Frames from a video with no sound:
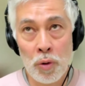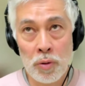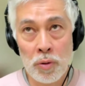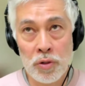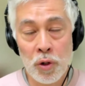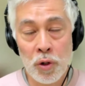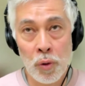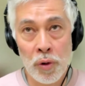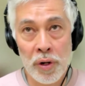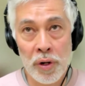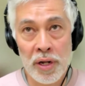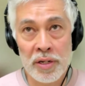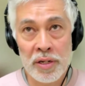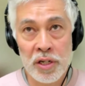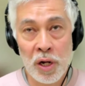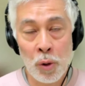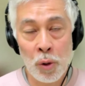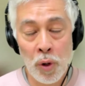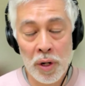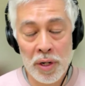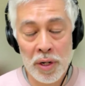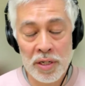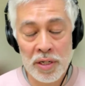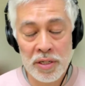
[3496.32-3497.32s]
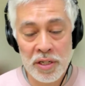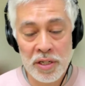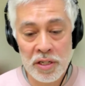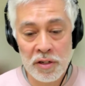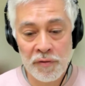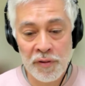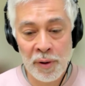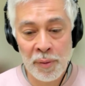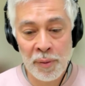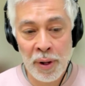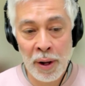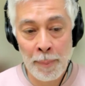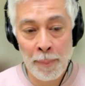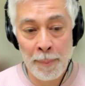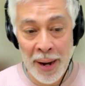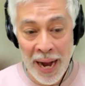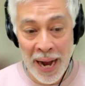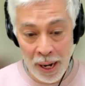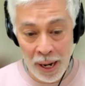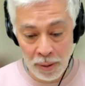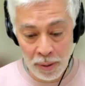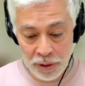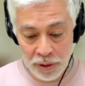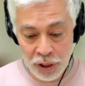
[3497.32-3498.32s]
who's the audience and what is this film
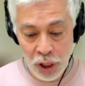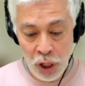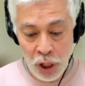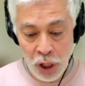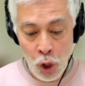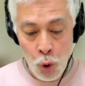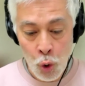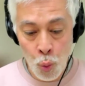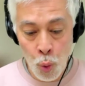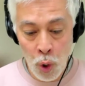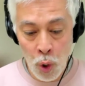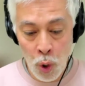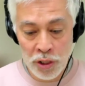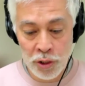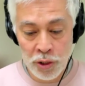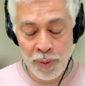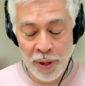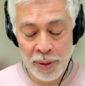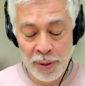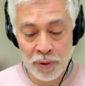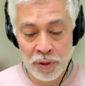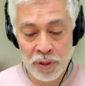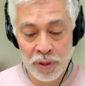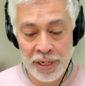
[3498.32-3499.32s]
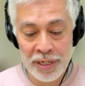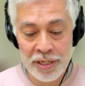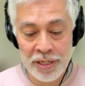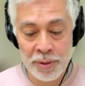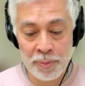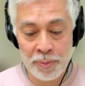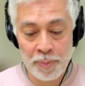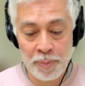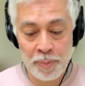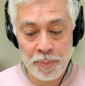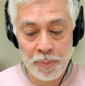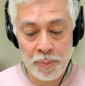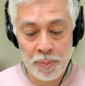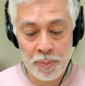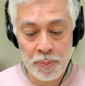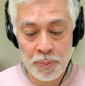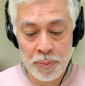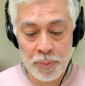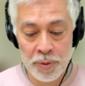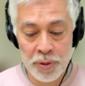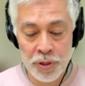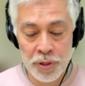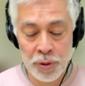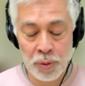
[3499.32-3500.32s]
about? What do people need
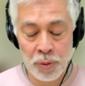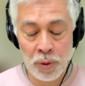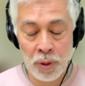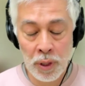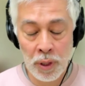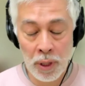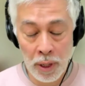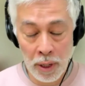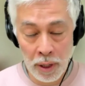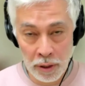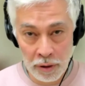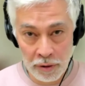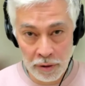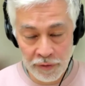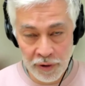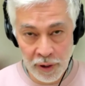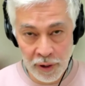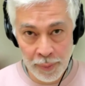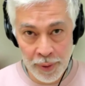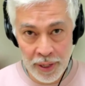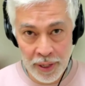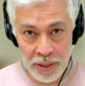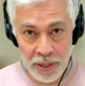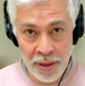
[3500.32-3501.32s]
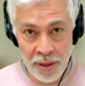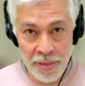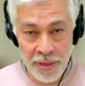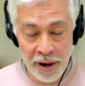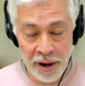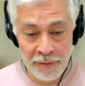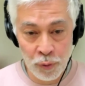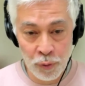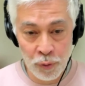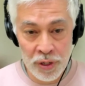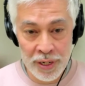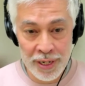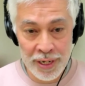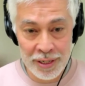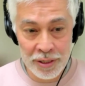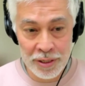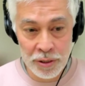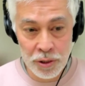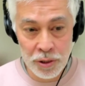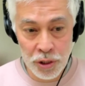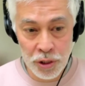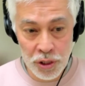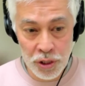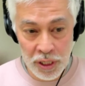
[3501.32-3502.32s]
to learn from it and therefore need to
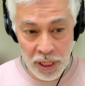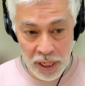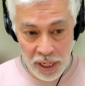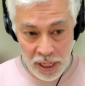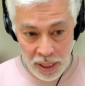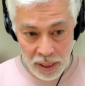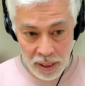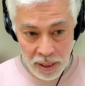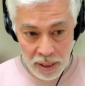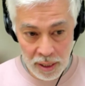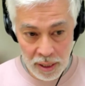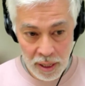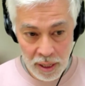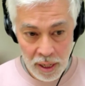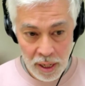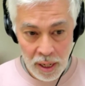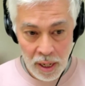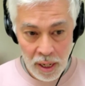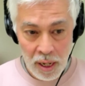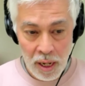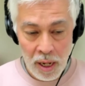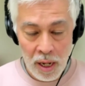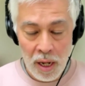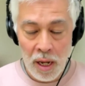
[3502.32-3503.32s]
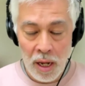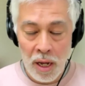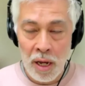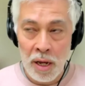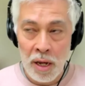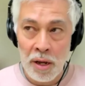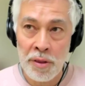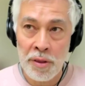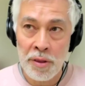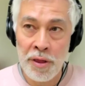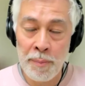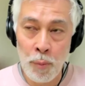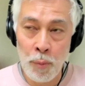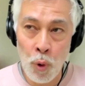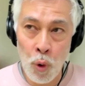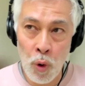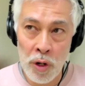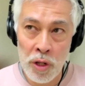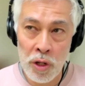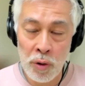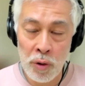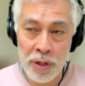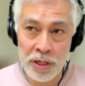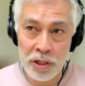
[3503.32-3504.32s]
see? The more
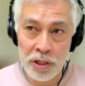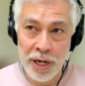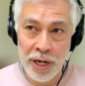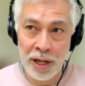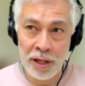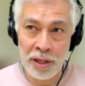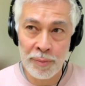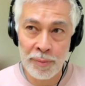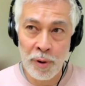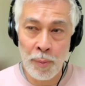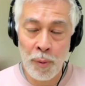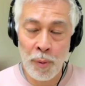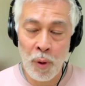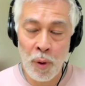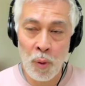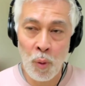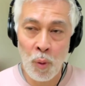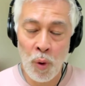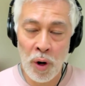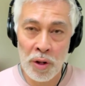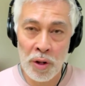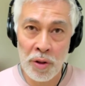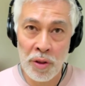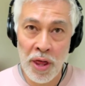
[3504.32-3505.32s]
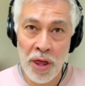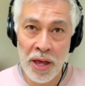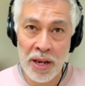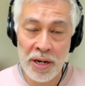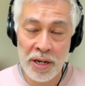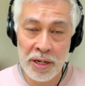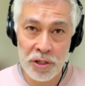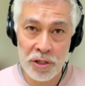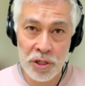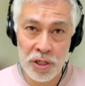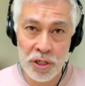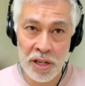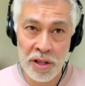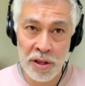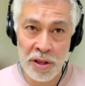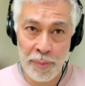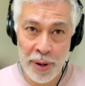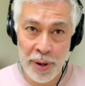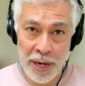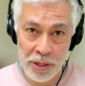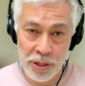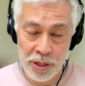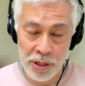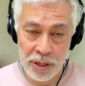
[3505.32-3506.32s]
you can tell them about what they need to see, the
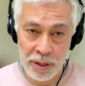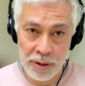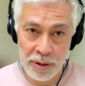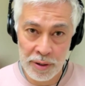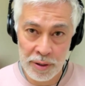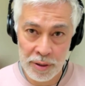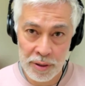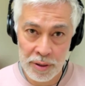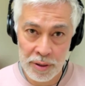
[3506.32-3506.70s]
better.